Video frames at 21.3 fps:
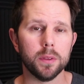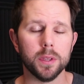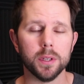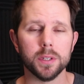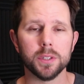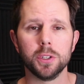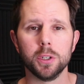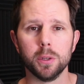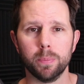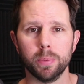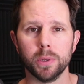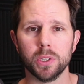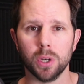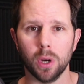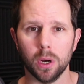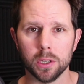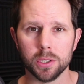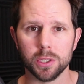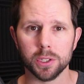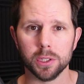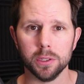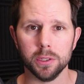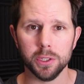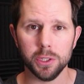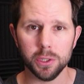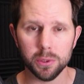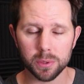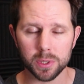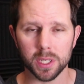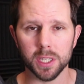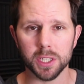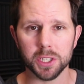the supercharger
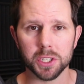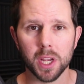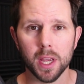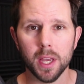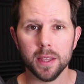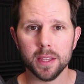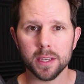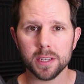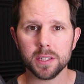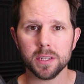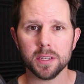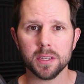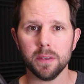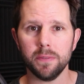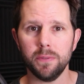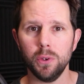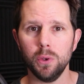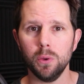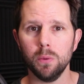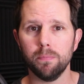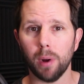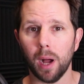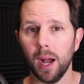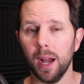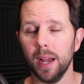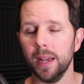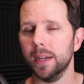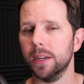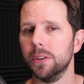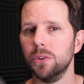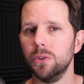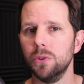usage. This is if you buy
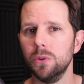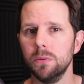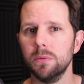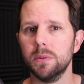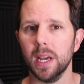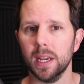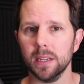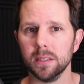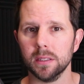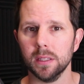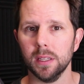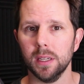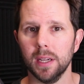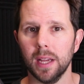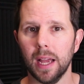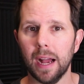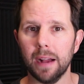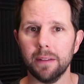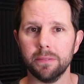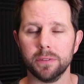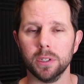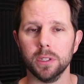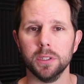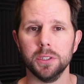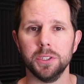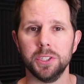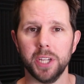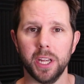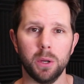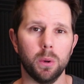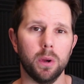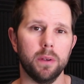a new Tesla after
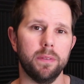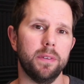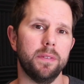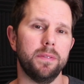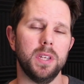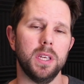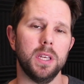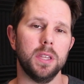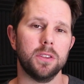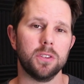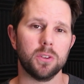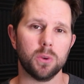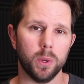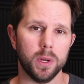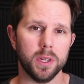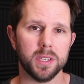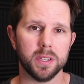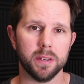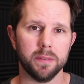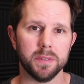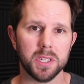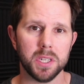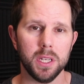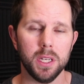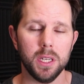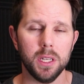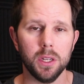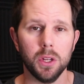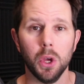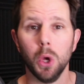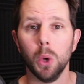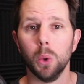January 15th,
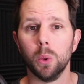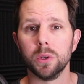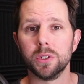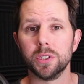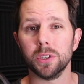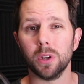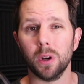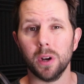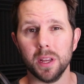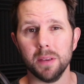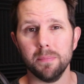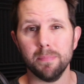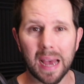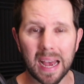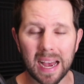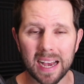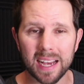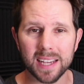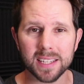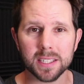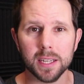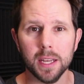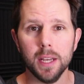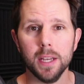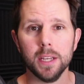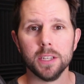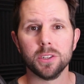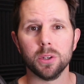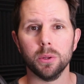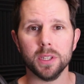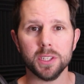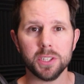2017, which is already passed.
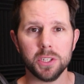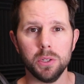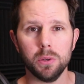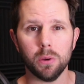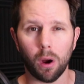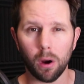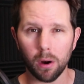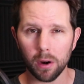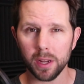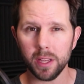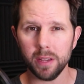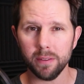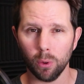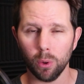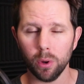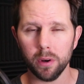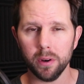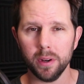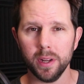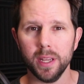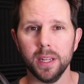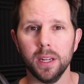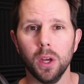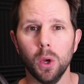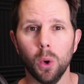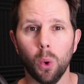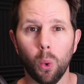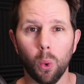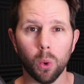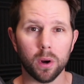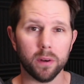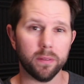So unless you already have ordered it
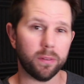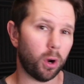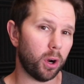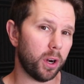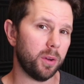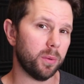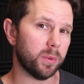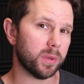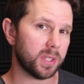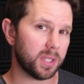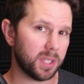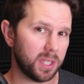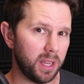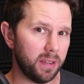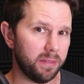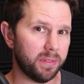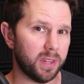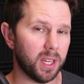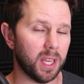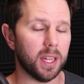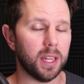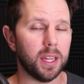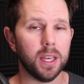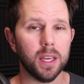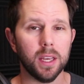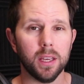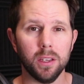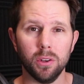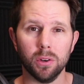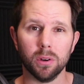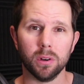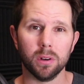or have already received it,
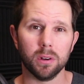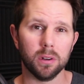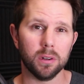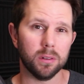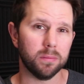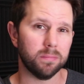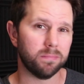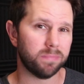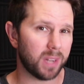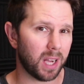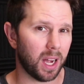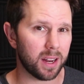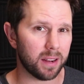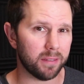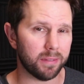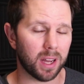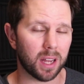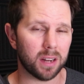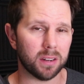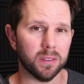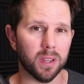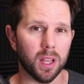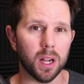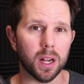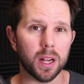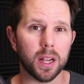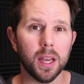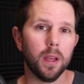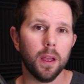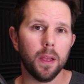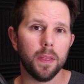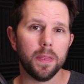you're kind of out of
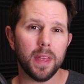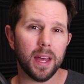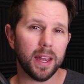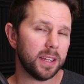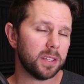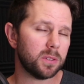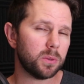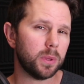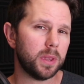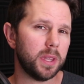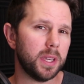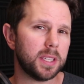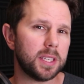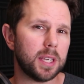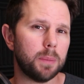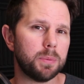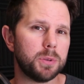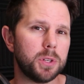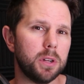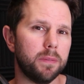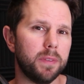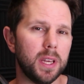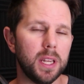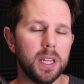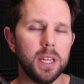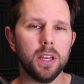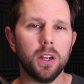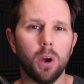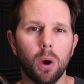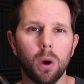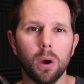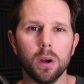luck. That is with the exception of any
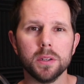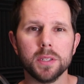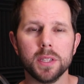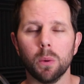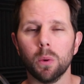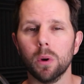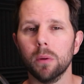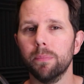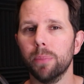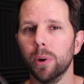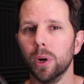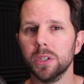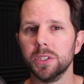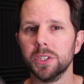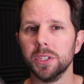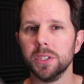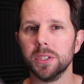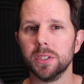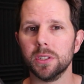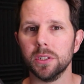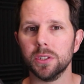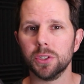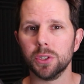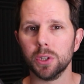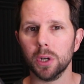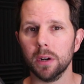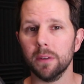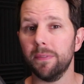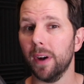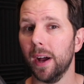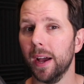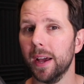cars that were purchased
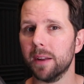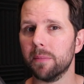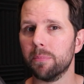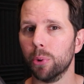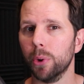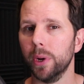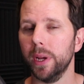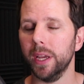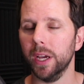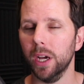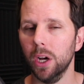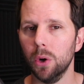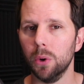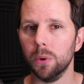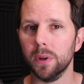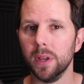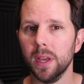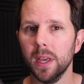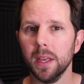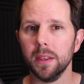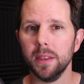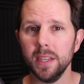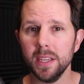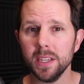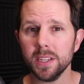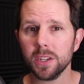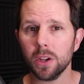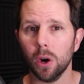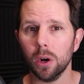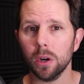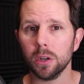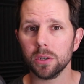certified pre-owned. These
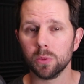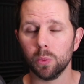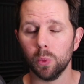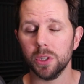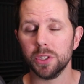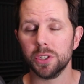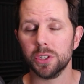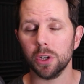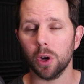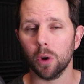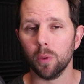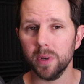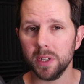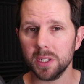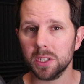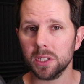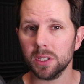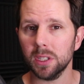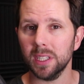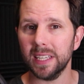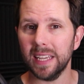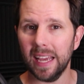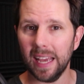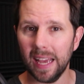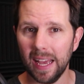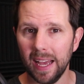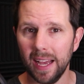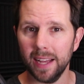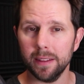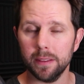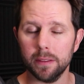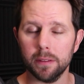cars, which originally
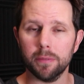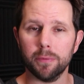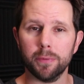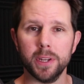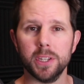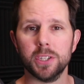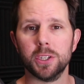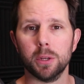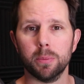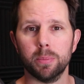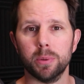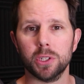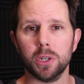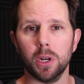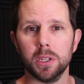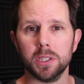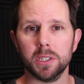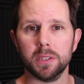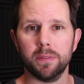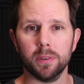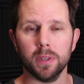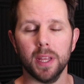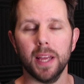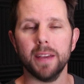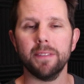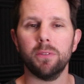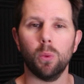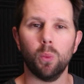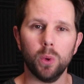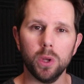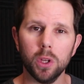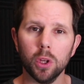had the free supercharging for
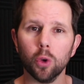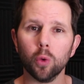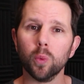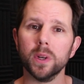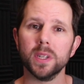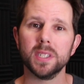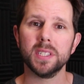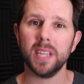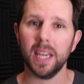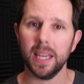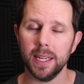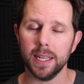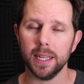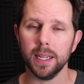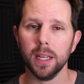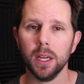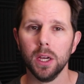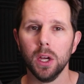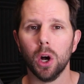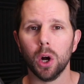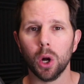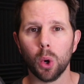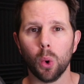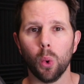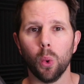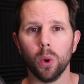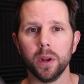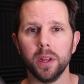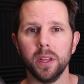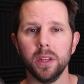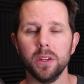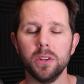life, will retain it
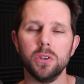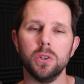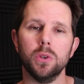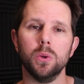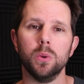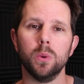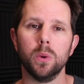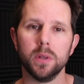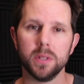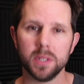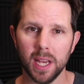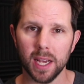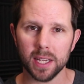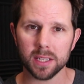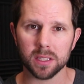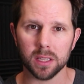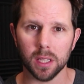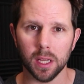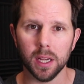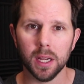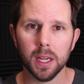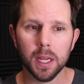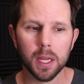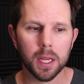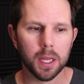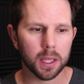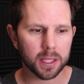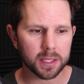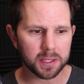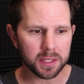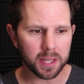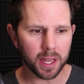according to Tesla.
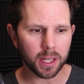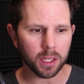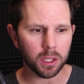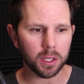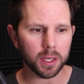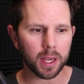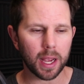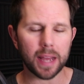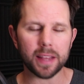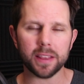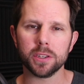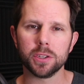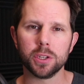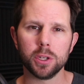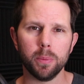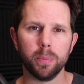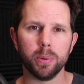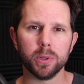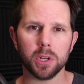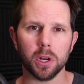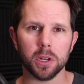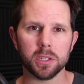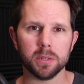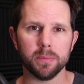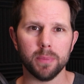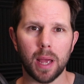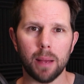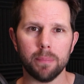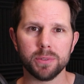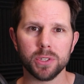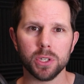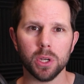Let's take a look at the supercharger
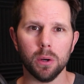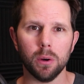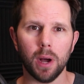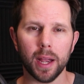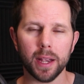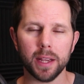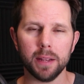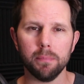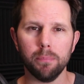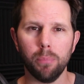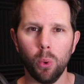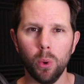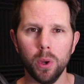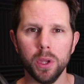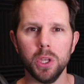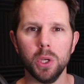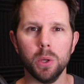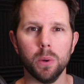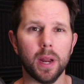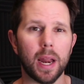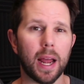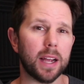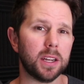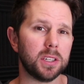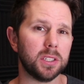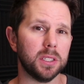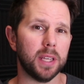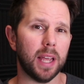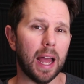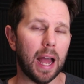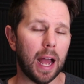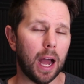map so I can point you at
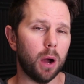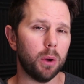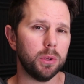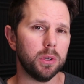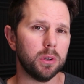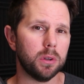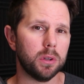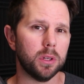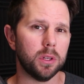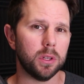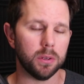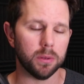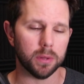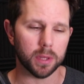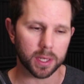actually how you could do